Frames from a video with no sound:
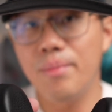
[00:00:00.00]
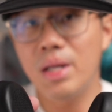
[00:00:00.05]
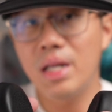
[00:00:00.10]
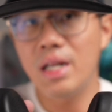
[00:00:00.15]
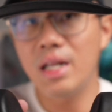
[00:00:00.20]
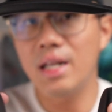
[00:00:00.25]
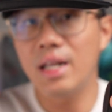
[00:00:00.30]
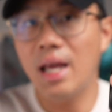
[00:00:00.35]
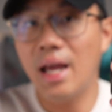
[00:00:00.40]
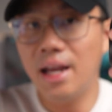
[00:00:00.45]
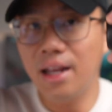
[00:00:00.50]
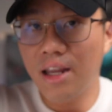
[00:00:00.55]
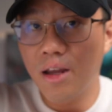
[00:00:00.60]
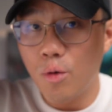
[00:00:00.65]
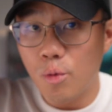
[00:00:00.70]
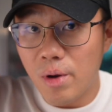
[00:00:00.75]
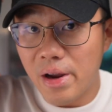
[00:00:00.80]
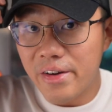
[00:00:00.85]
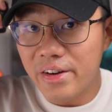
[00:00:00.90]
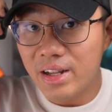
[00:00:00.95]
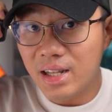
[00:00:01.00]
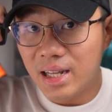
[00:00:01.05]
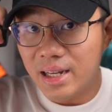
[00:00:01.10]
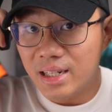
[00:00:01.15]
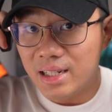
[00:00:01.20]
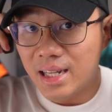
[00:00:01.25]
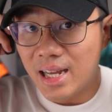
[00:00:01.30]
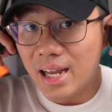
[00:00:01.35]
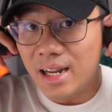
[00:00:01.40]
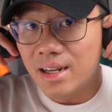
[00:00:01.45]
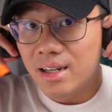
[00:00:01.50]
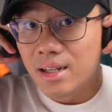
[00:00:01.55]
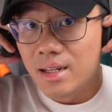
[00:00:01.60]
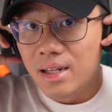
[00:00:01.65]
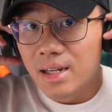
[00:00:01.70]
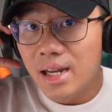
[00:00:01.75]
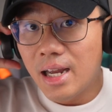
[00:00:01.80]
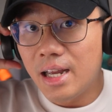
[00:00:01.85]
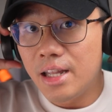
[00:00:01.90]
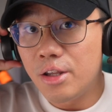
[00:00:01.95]
meaning that I can wear it like that
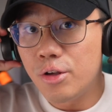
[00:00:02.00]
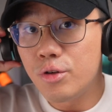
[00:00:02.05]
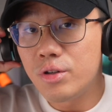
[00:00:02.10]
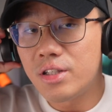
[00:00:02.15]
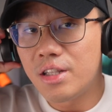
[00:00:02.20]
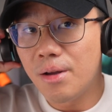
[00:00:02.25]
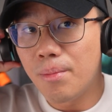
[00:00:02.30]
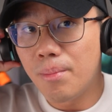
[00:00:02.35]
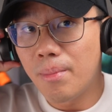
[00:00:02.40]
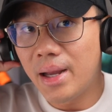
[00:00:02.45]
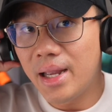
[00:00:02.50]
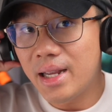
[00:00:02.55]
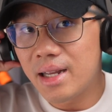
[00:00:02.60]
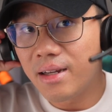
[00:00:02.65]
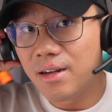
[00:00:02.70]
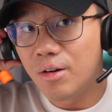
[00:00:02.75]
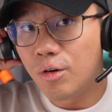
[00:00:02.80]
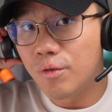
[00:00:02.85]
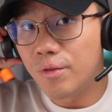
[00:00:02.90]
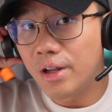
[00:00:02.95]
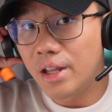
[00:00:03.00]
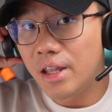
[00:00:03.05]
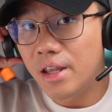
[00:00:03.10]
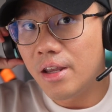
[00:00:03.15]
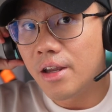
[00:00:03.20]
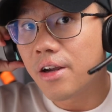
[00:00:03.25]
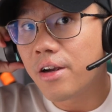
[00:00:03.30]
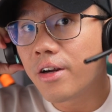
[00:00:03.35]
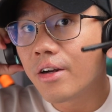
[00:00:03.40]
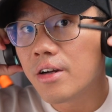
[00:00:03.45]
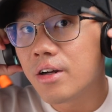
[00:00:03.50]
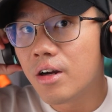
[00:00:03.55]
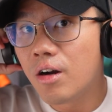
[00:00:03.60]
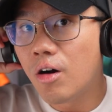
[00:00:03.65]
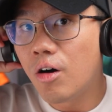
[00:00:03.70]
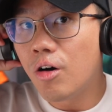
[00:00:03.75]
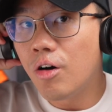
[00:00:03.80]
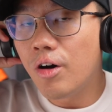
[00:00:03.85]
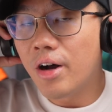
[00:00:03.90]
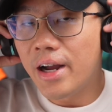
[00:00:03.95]
and use the mic over here,
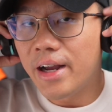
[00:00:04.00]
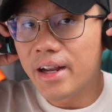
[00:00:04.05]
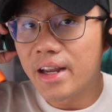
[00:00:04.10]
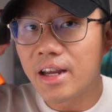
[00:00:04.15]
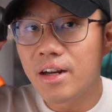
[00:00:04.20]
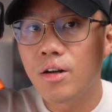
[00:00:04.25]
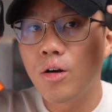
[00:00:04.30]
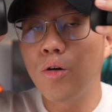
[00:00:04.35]
or I can